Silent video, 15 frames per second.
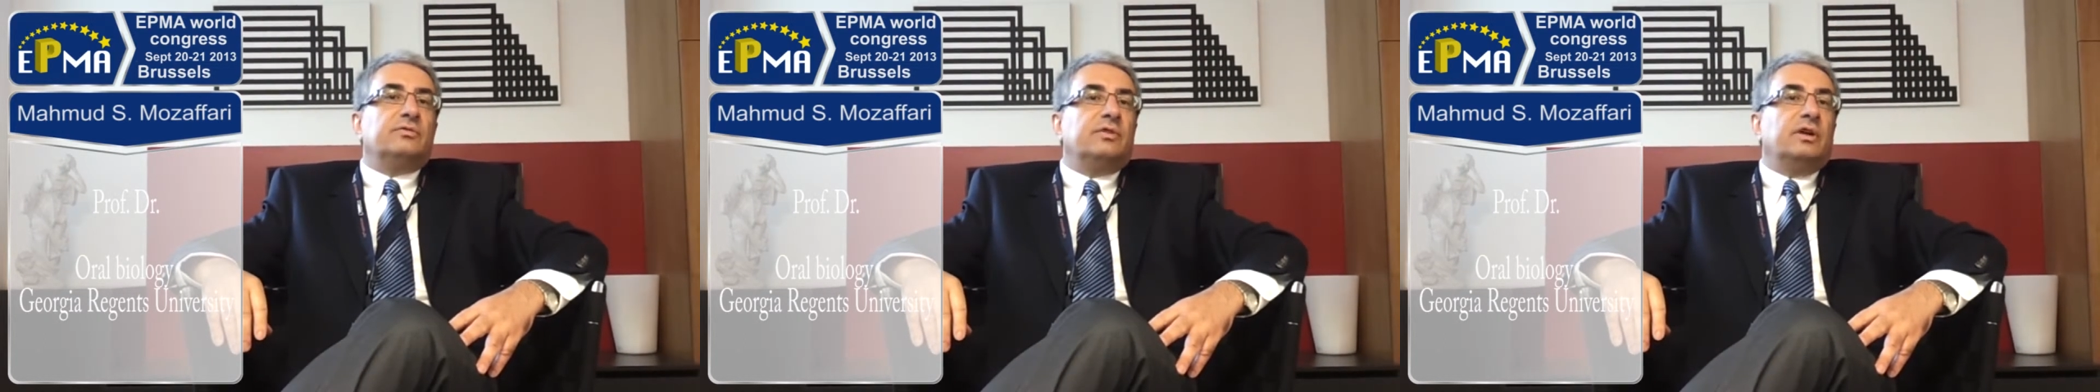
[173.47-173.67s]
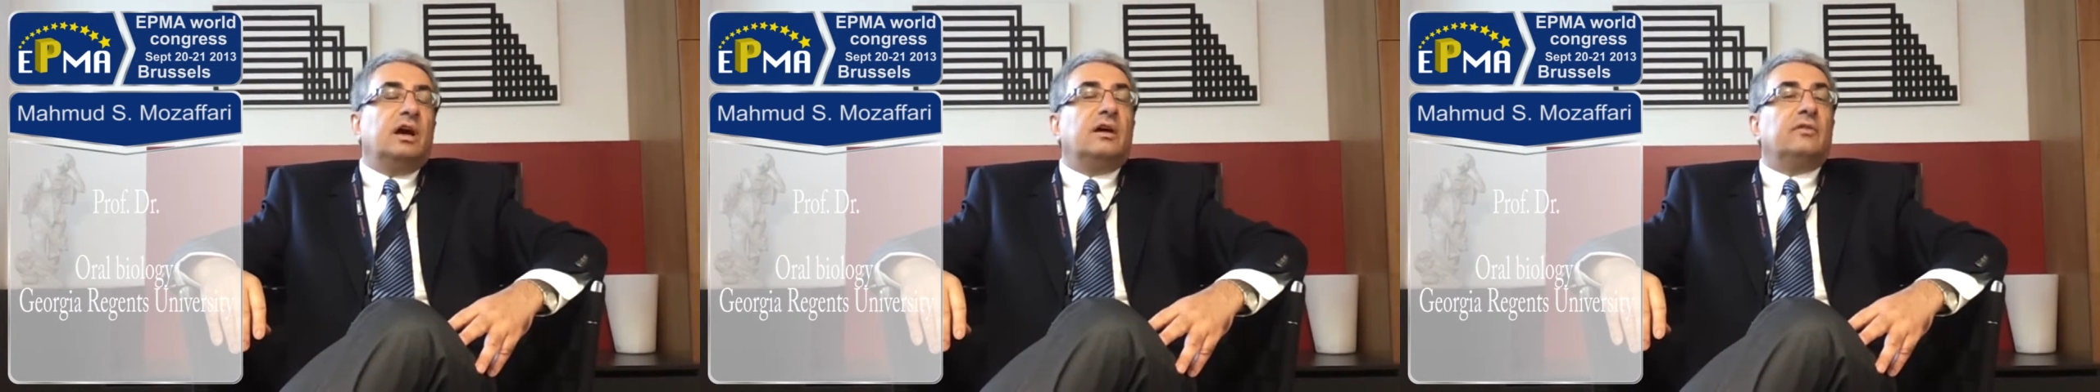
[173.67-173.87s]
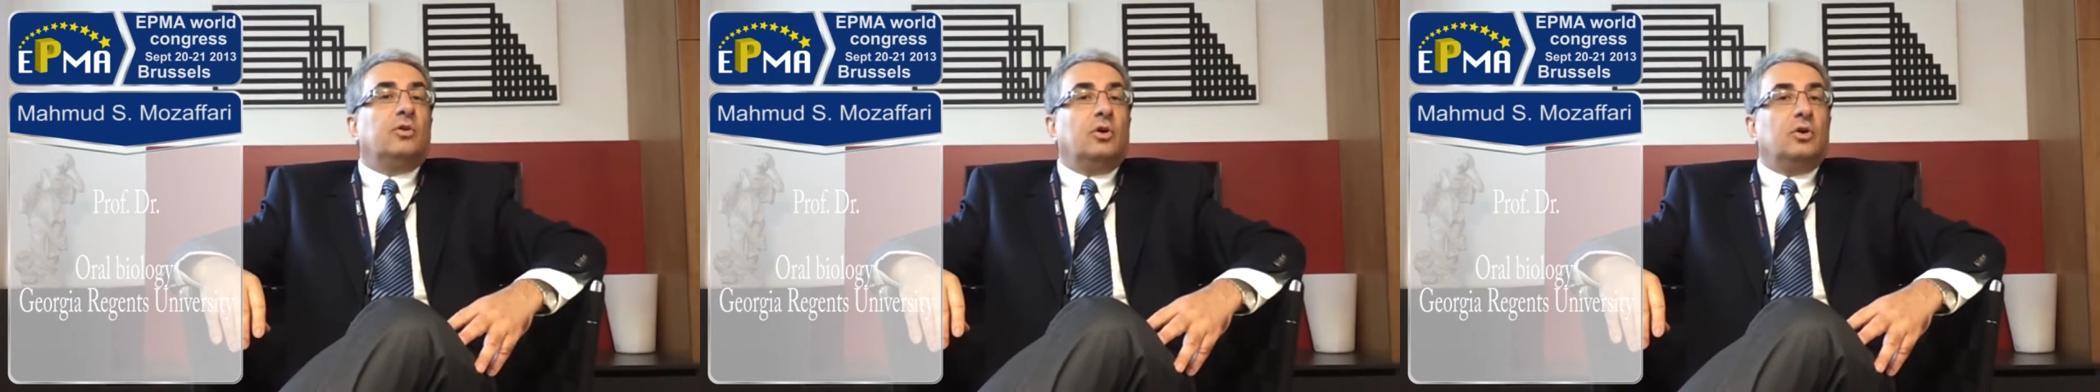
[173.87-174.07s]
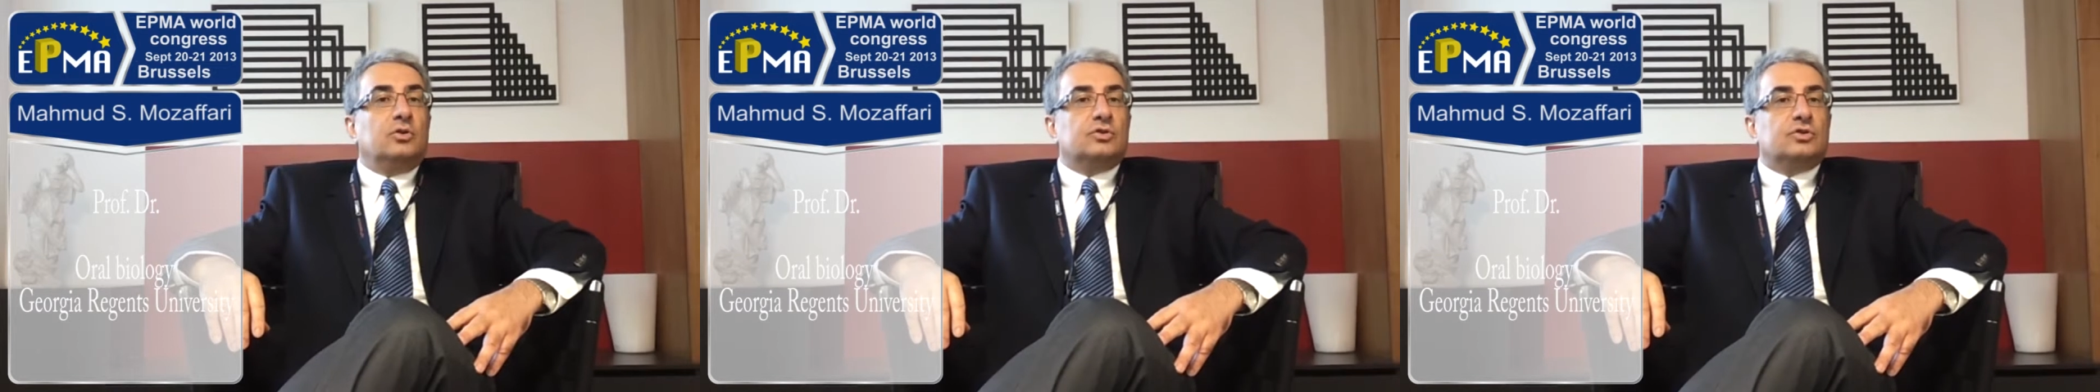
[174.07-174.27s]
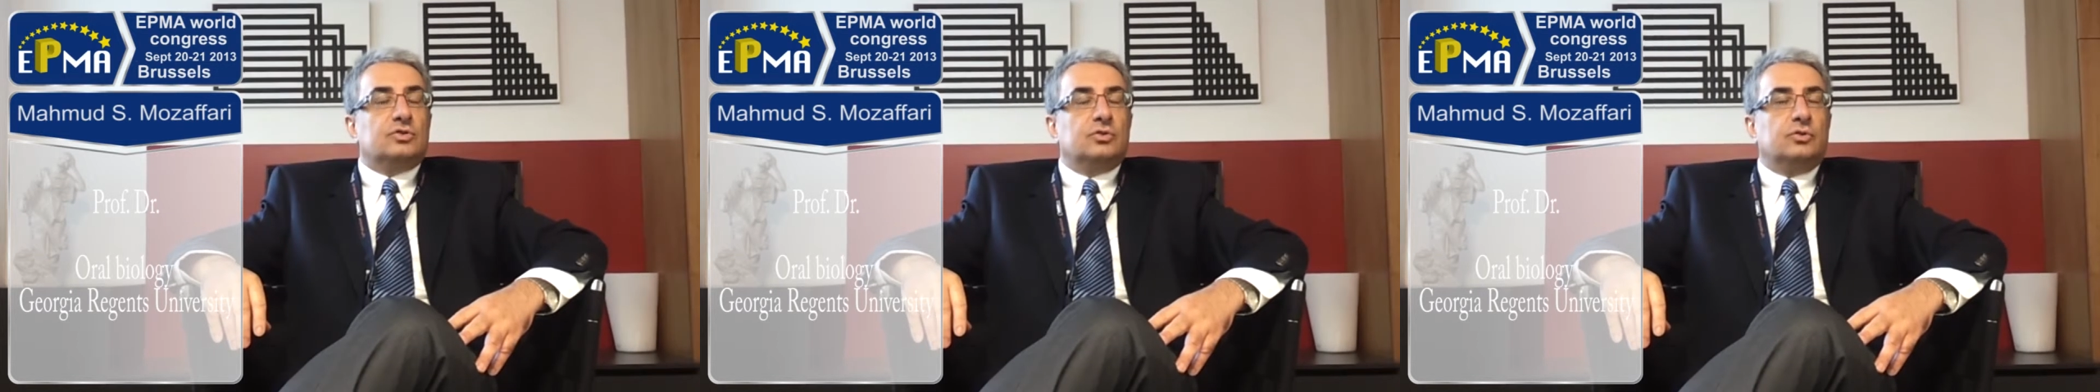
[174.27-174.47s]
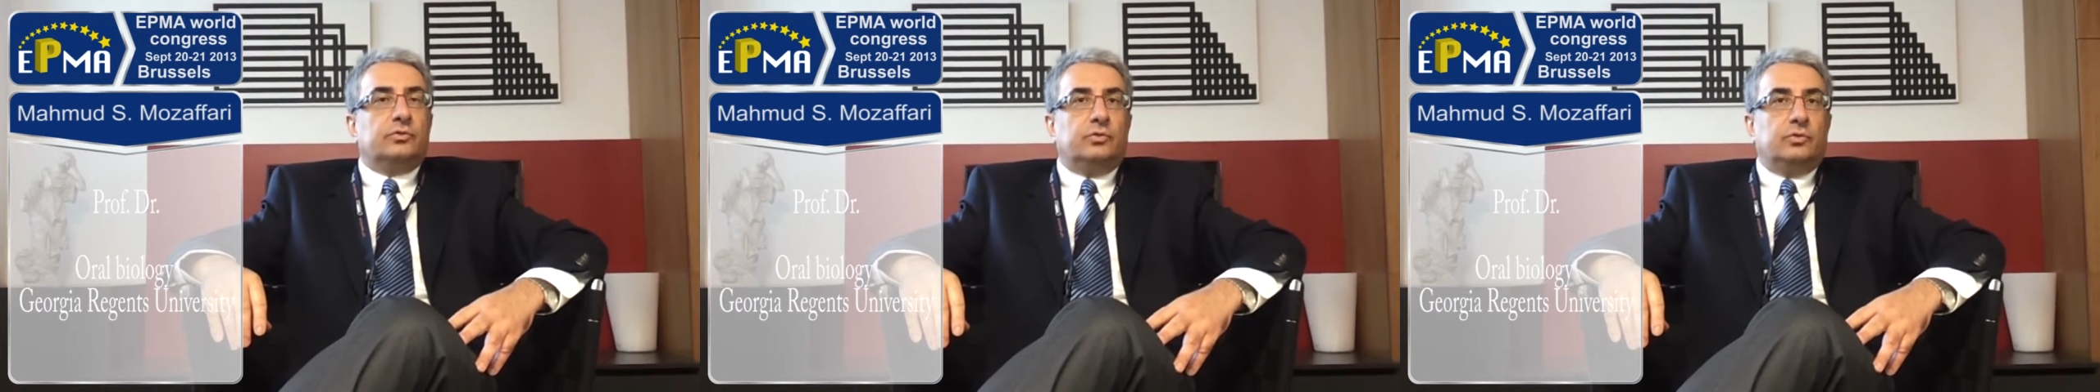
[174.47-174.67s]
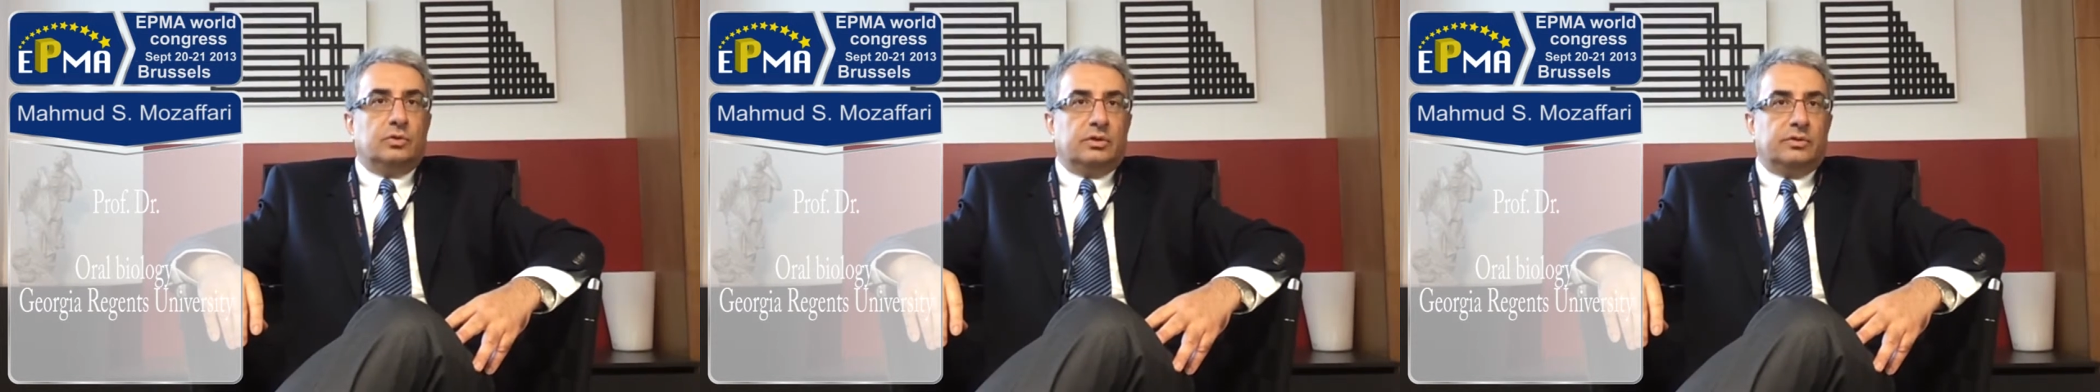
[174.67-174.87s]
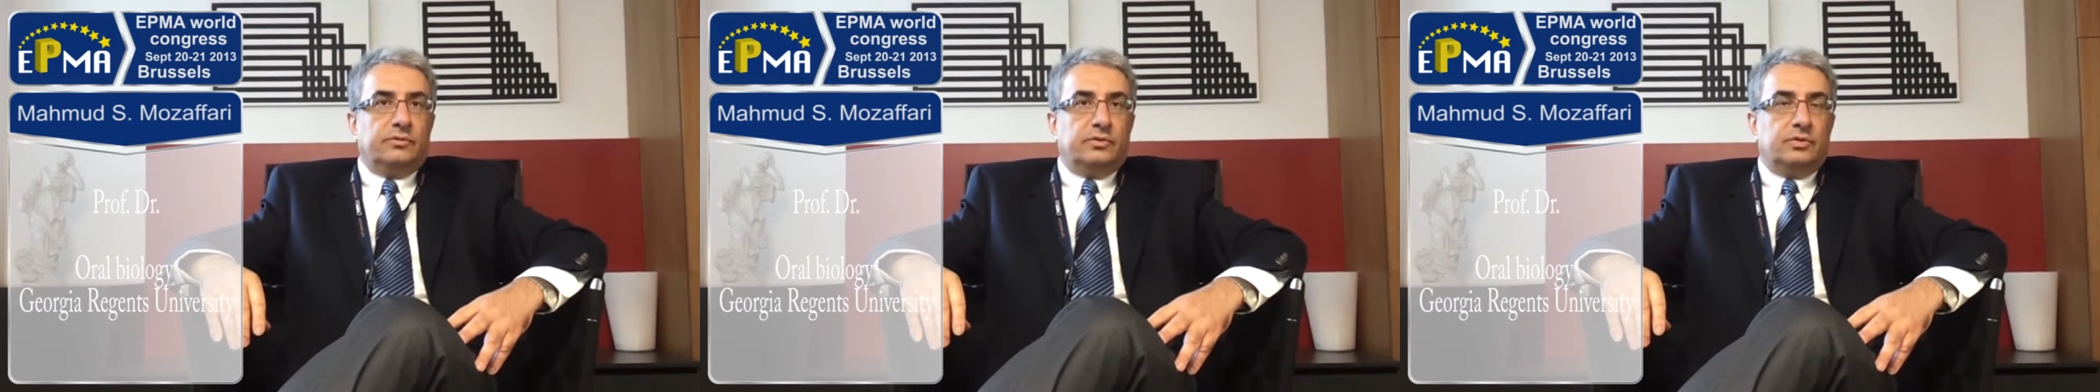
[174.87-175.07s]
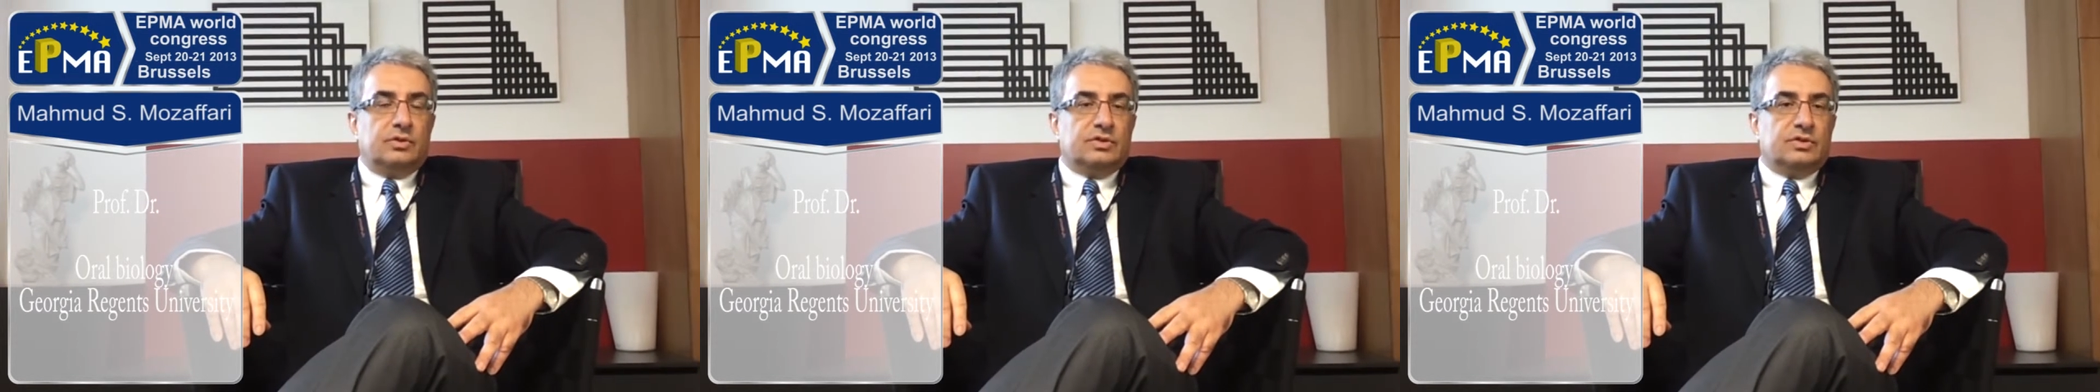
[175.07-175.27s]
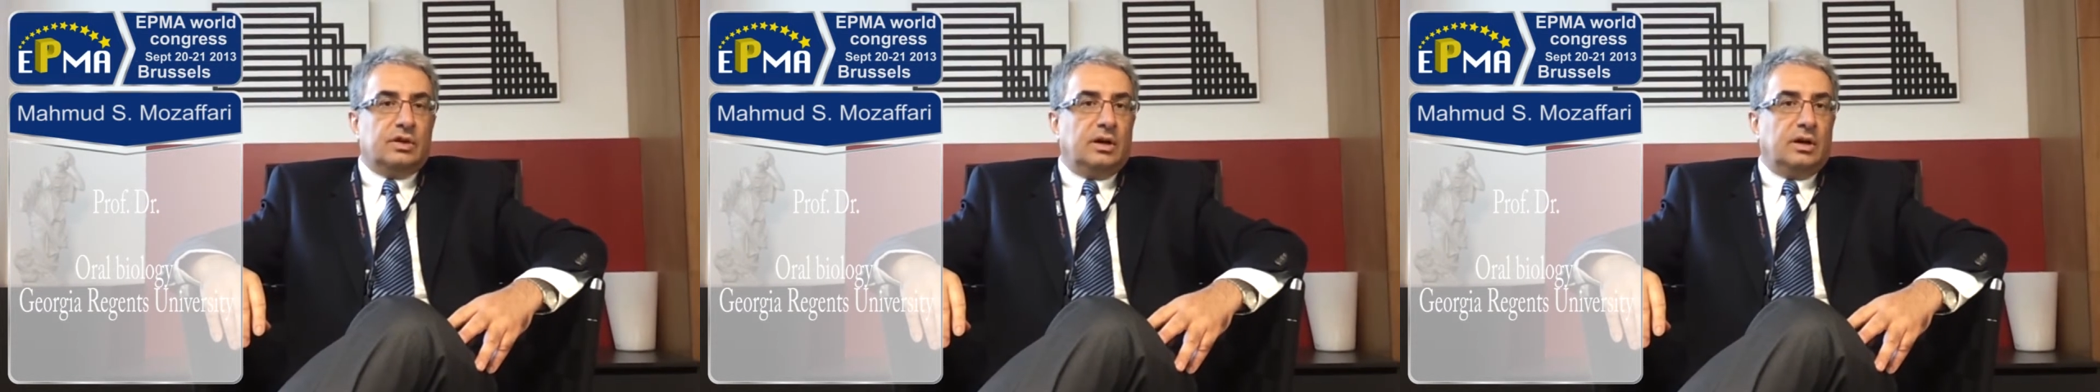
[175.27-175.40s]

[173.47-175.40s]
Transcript: we have also for the first